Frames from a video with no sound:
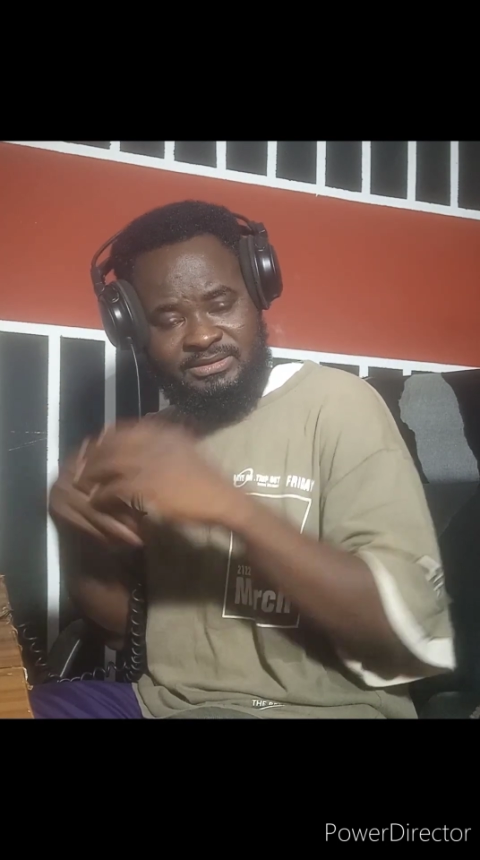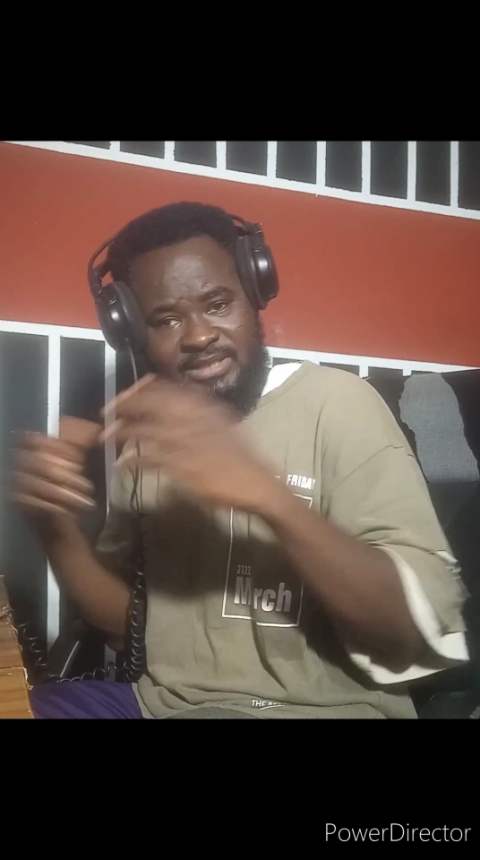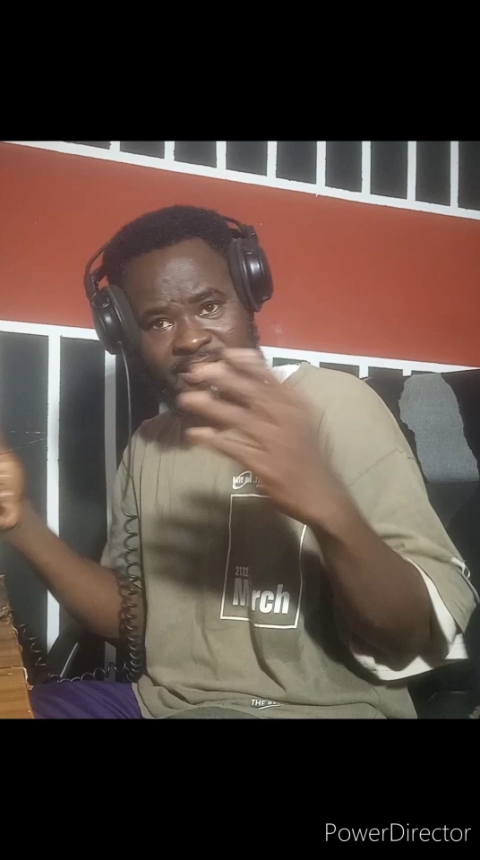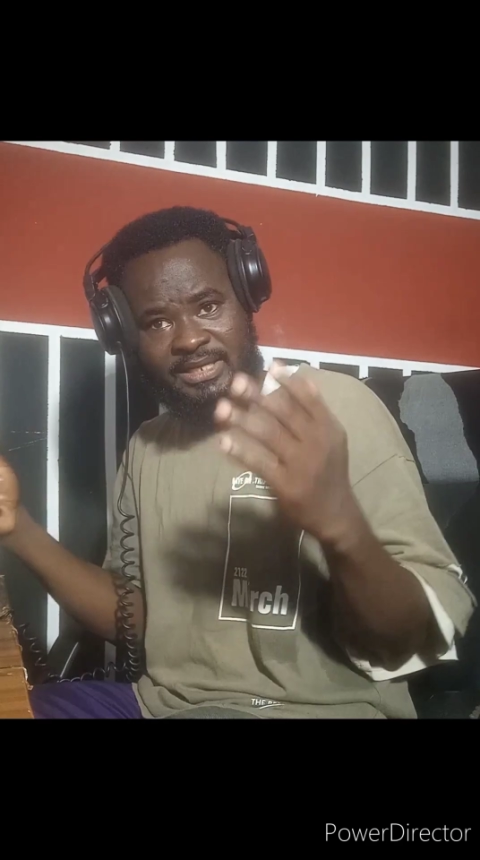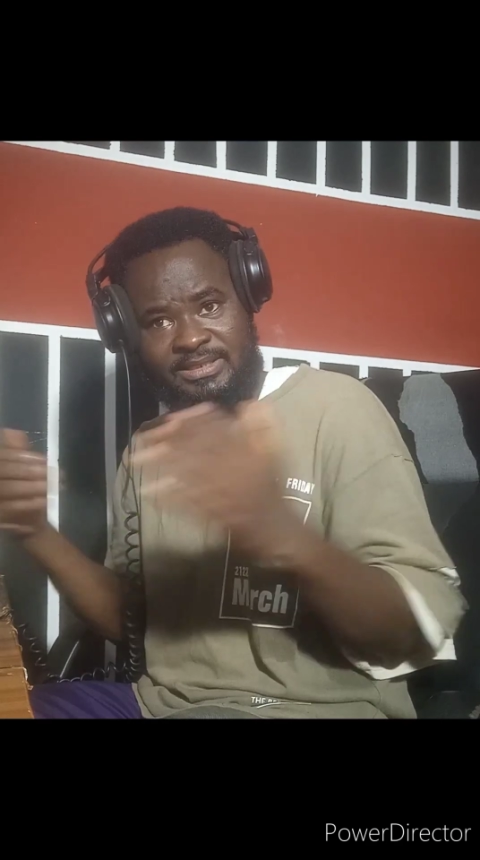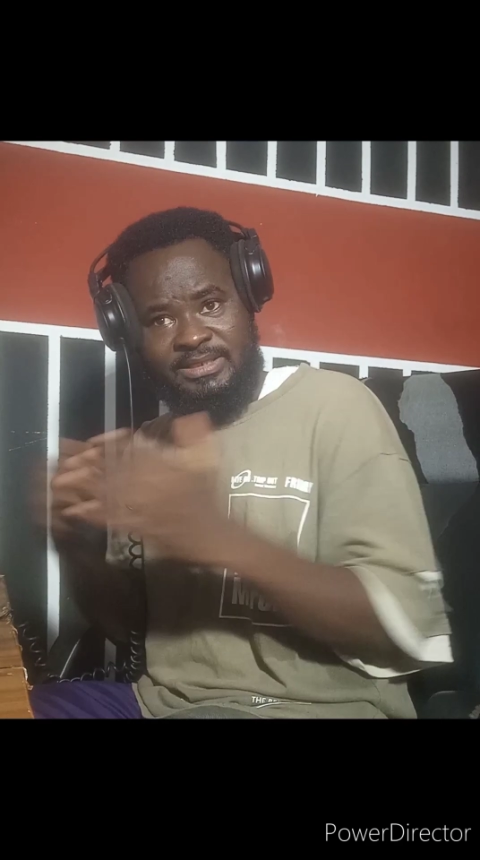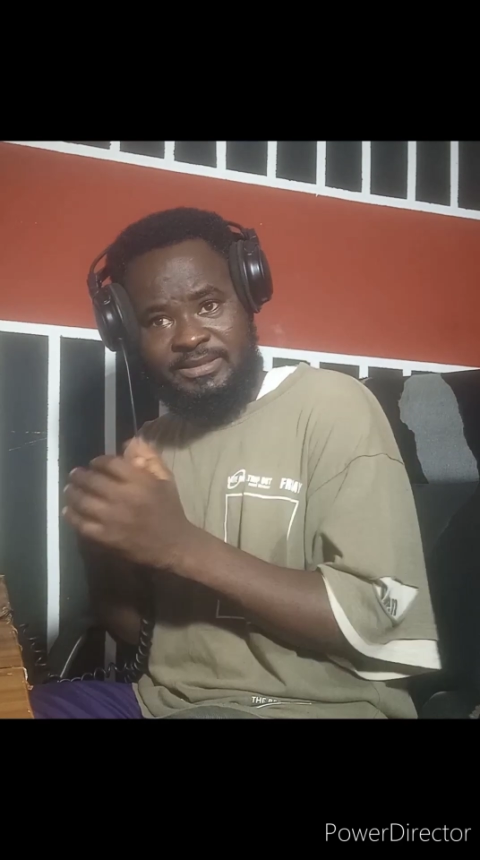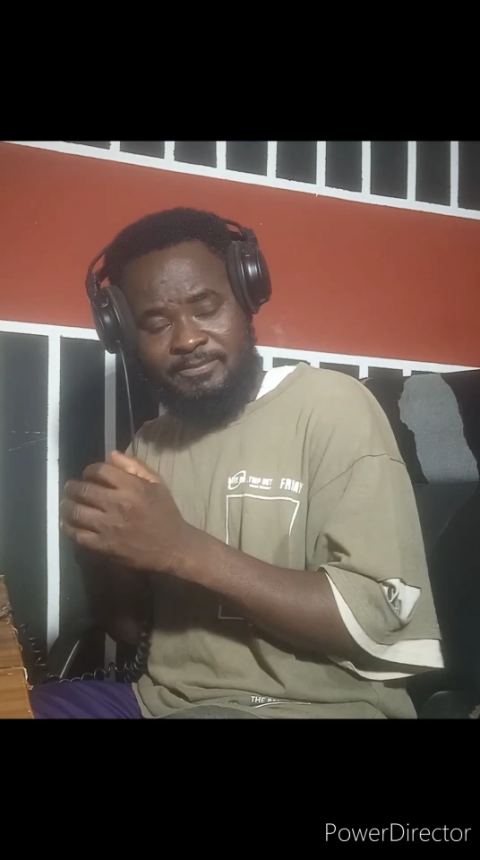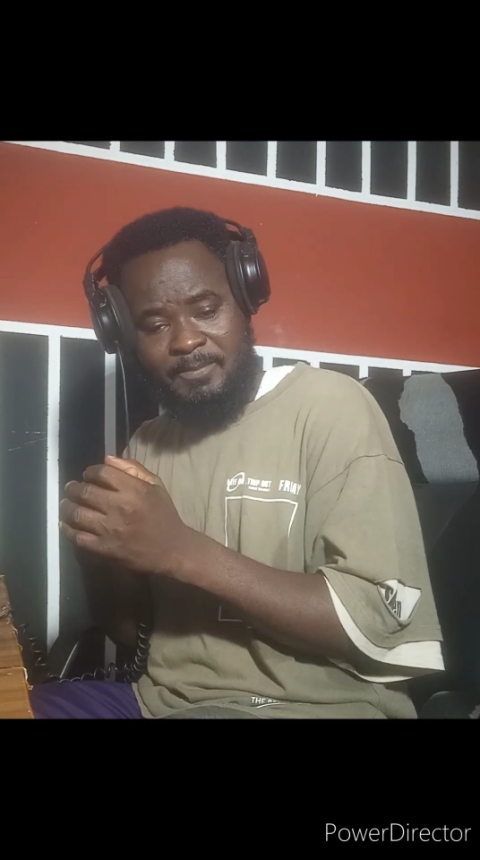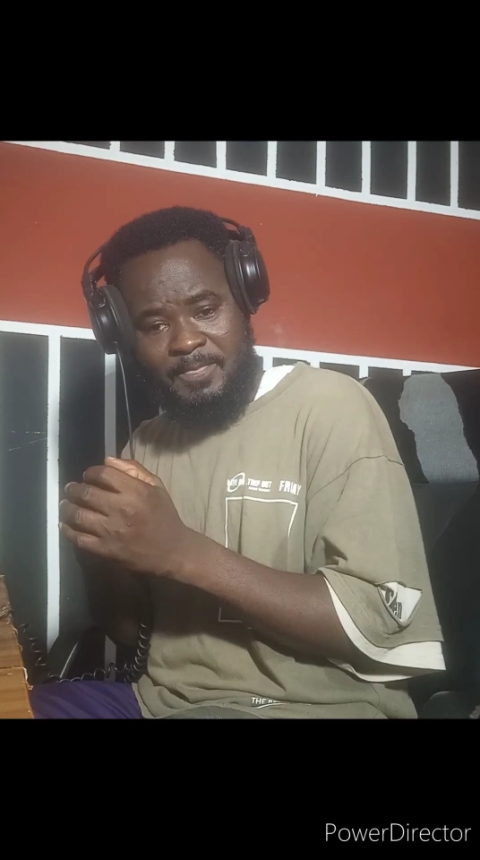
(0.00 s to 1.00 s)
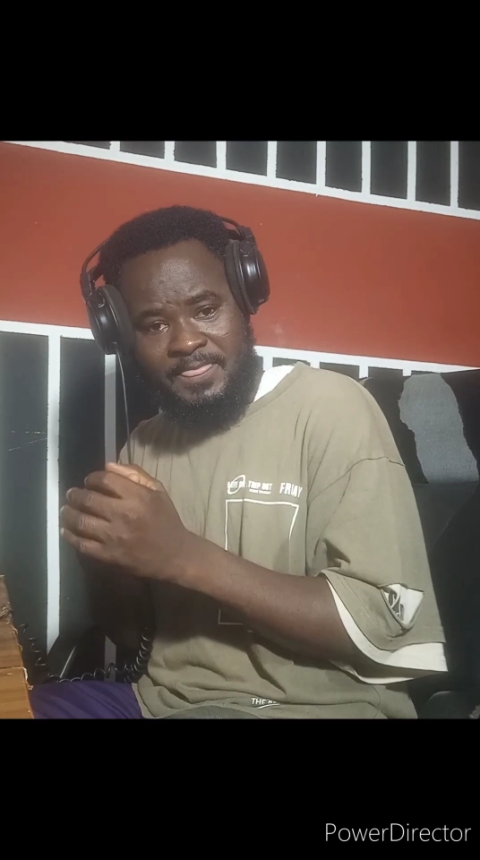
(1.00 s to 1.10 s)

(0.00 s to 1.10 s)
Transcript: Secondly,